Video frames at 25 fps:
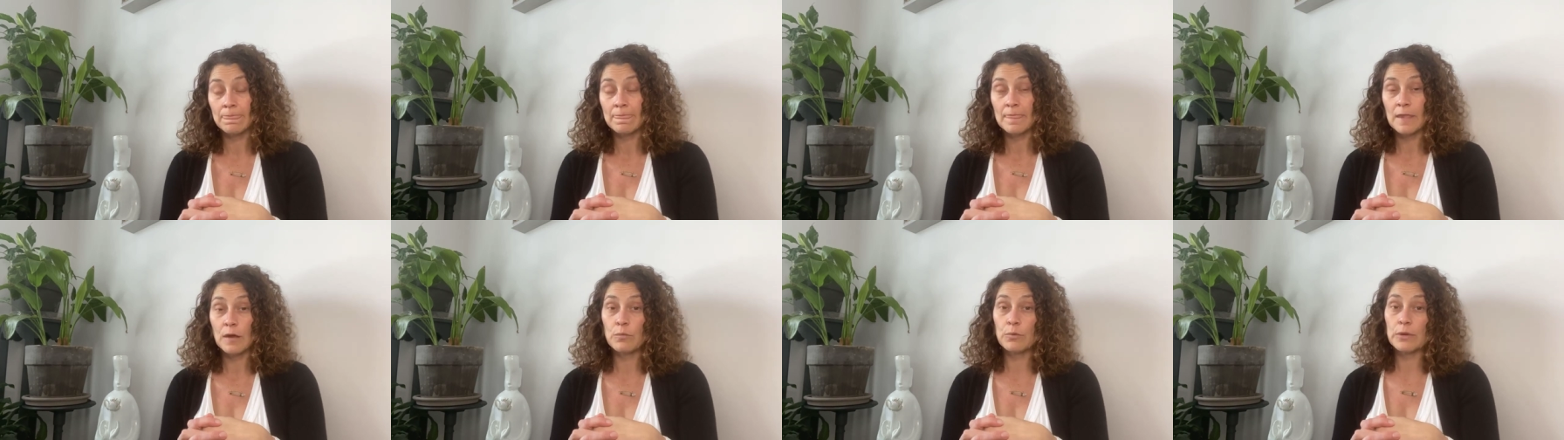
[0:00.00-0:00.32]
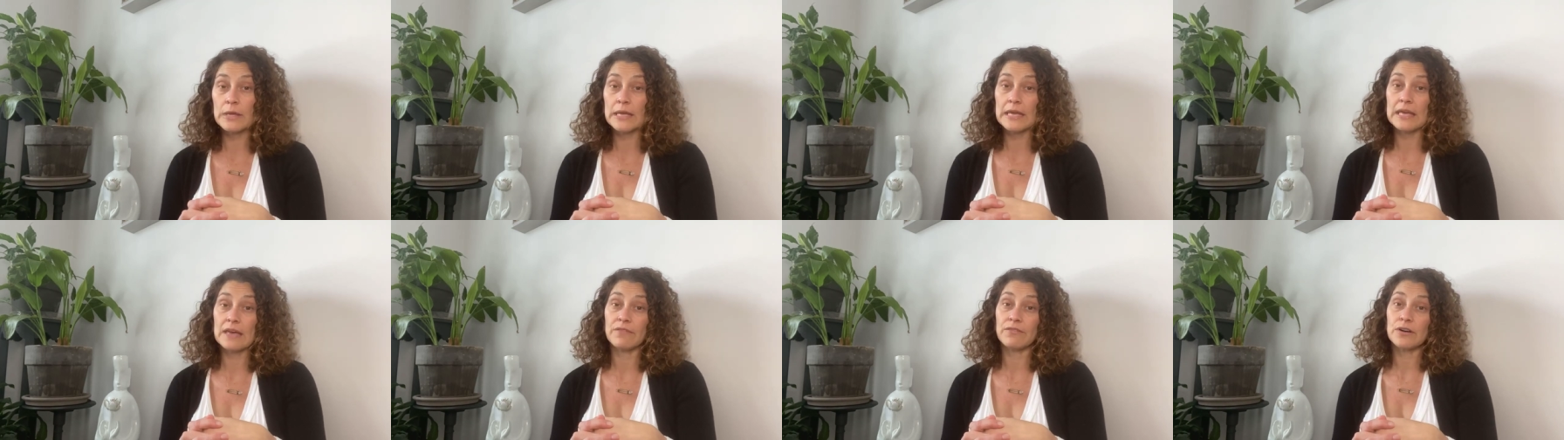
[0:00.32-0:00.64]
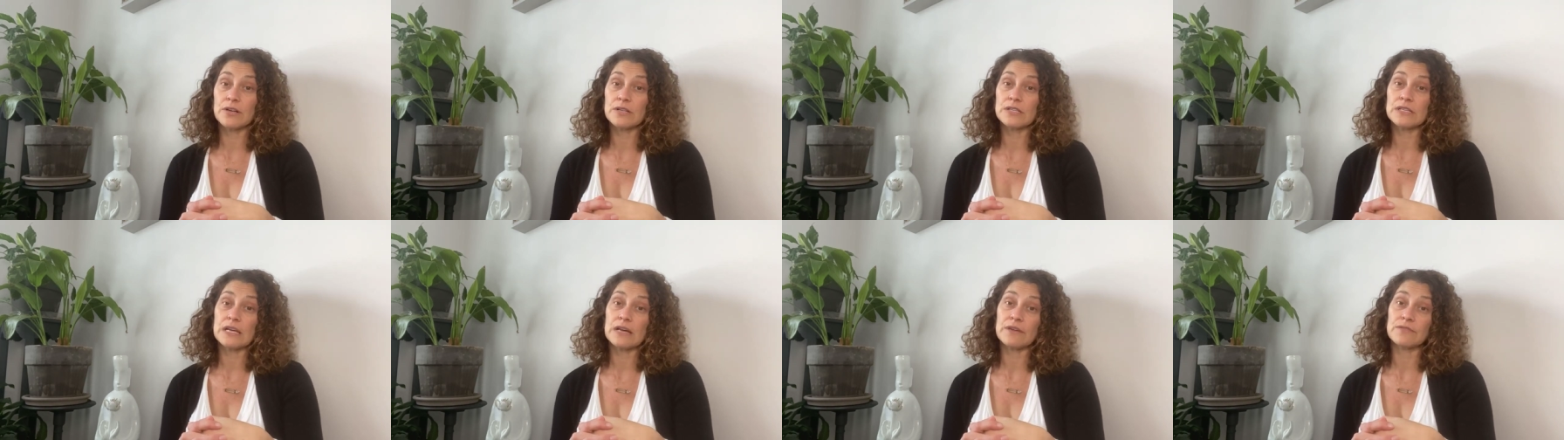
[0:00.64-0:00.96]
we give
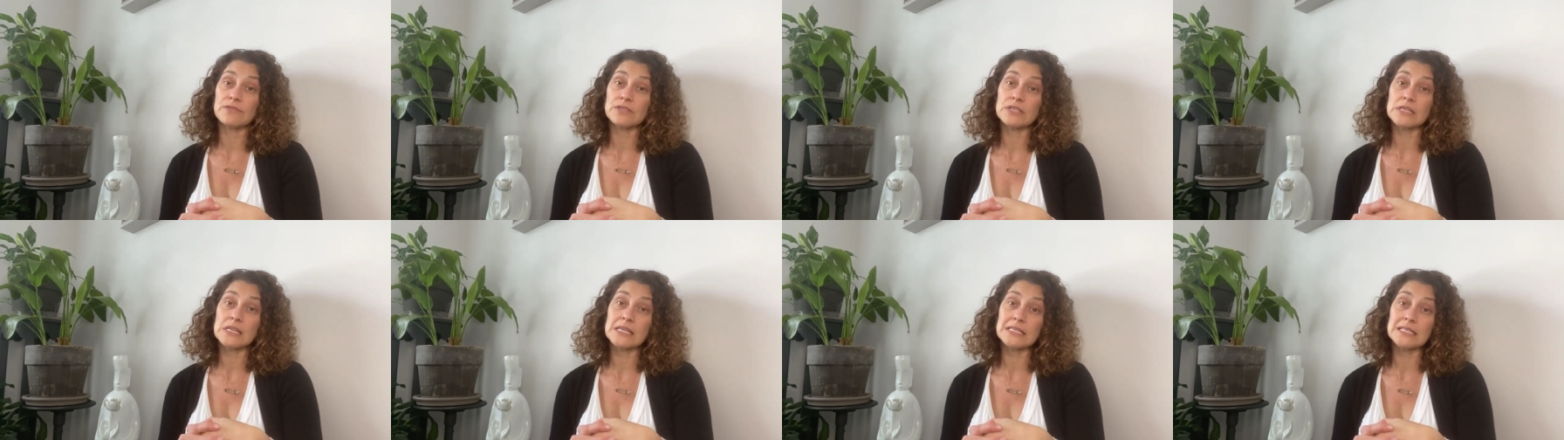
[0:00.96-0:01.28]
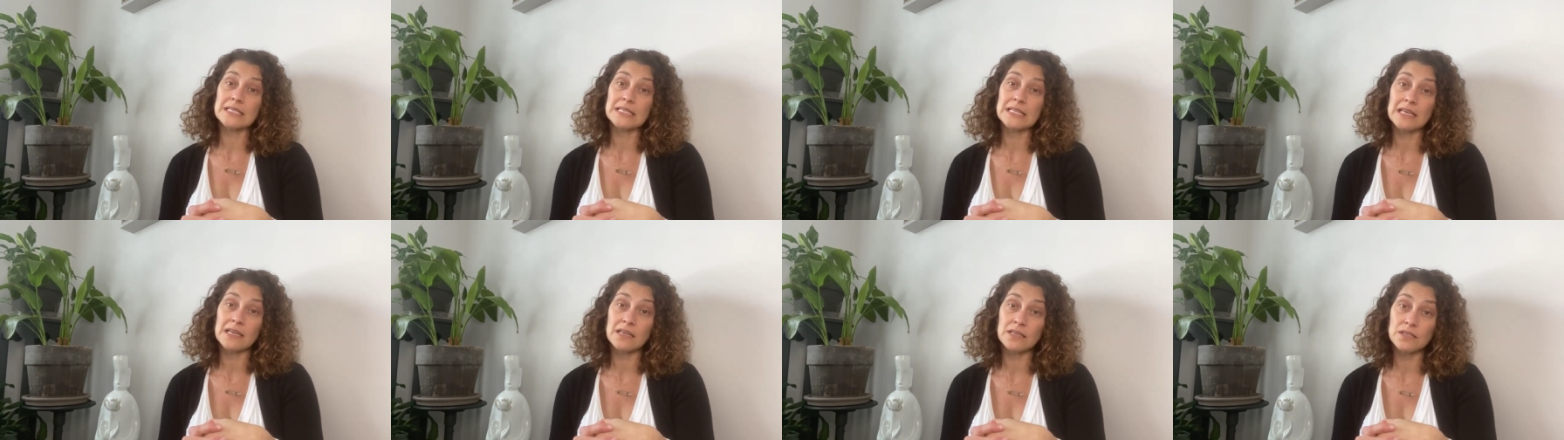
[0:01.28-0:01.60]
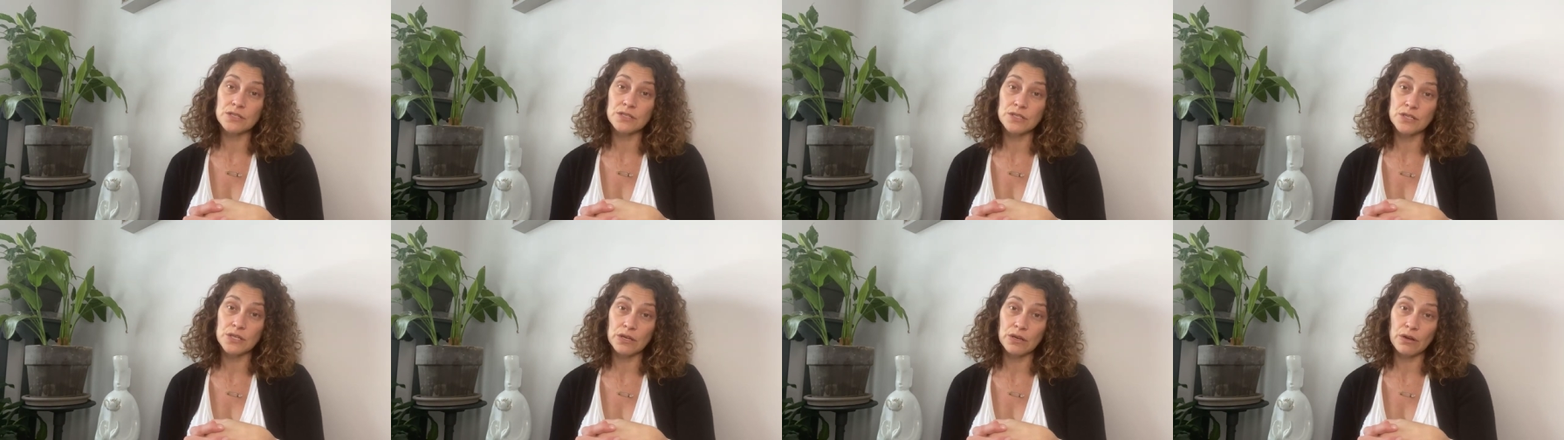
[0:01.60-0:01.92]
ourselves an
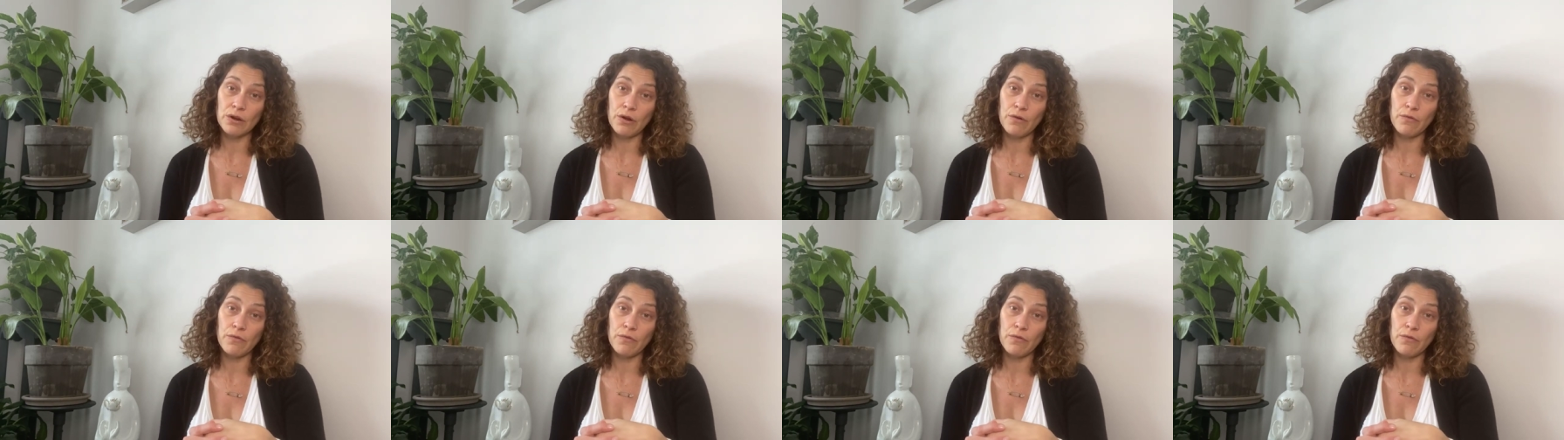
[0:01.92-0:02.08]
intention